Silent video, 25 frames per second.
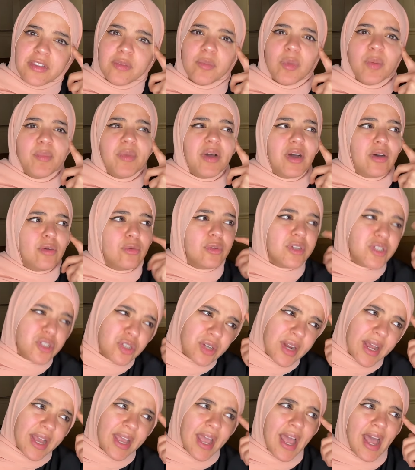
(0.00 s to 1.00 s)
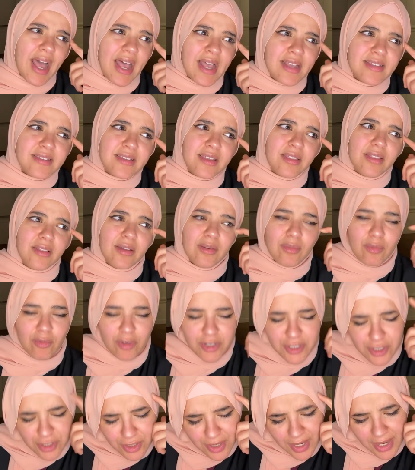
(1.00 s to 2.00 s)
them about what should i ask them
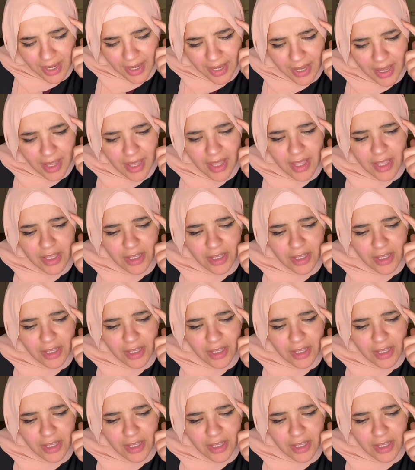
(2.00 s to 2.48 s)
what should i